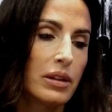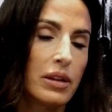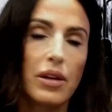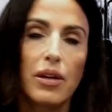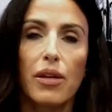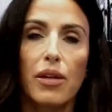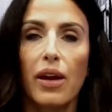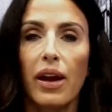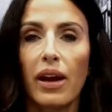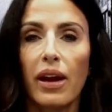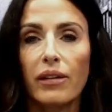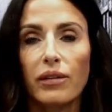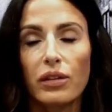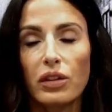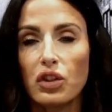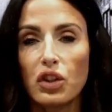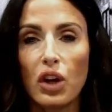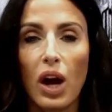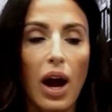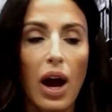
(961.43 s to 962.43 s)
They have a
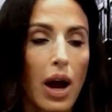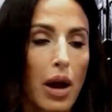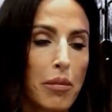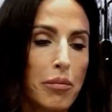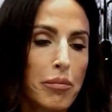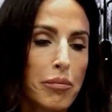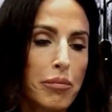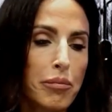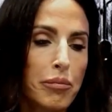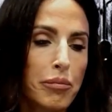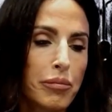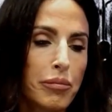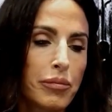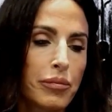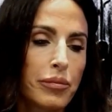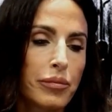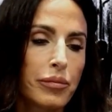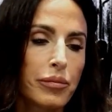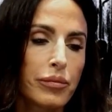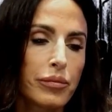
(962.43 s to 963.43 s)
job.
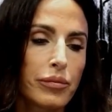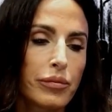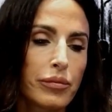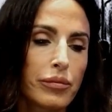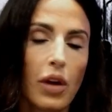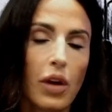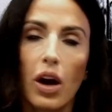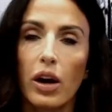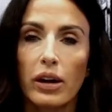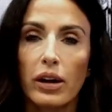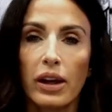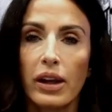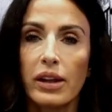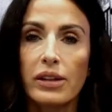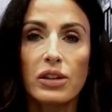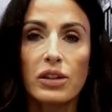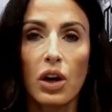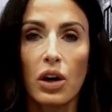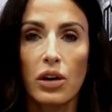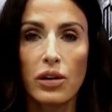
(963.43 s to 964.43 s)
Our kids
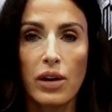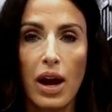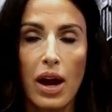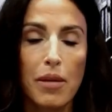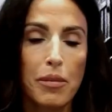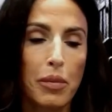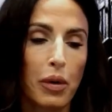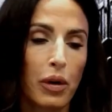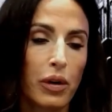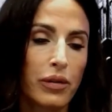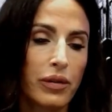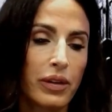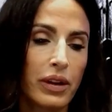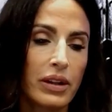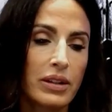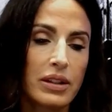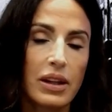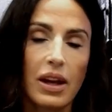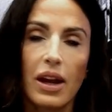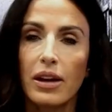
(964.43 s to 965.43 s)
are not
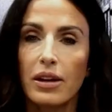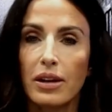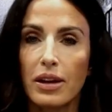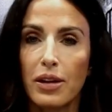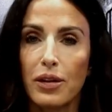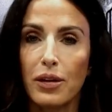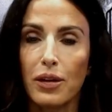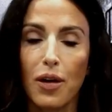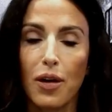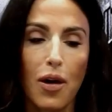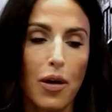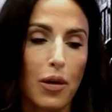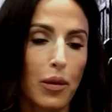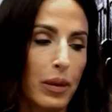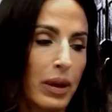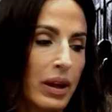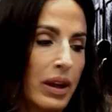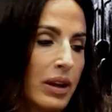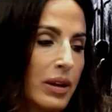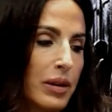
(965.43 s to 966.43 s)
perfect, and neither are
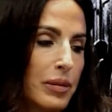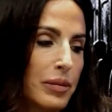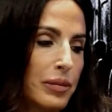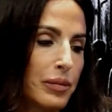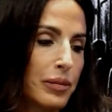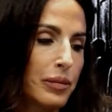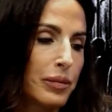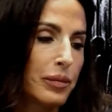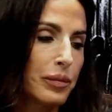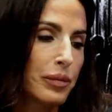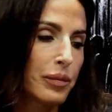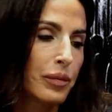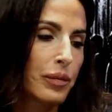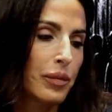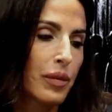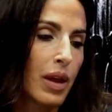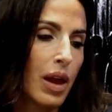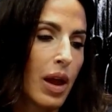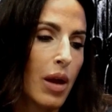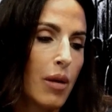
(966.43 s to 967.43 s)
we.
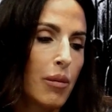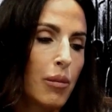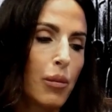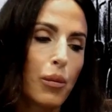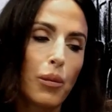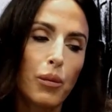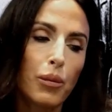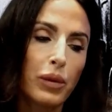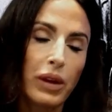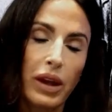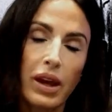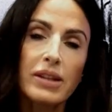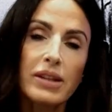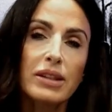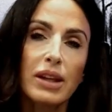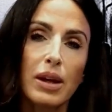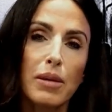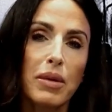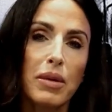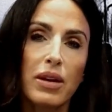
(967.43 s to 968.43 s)
And kids
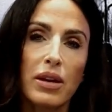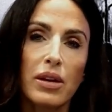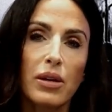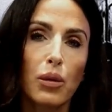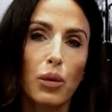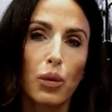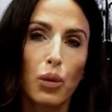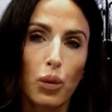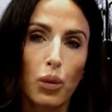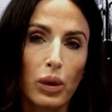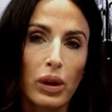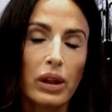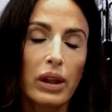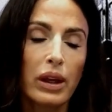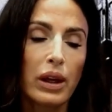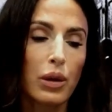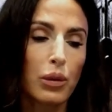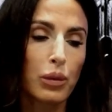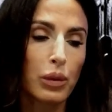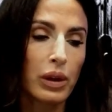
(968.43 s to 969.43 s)
can be really,
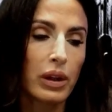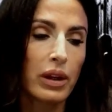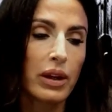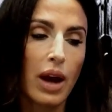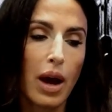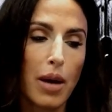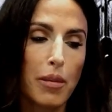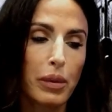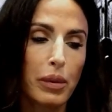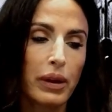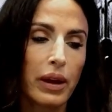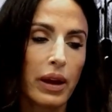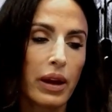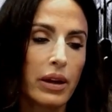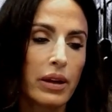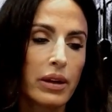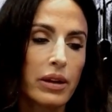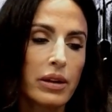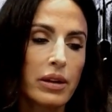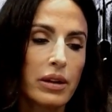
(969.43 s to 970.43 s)
really
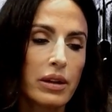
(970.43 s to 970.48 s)
complicated.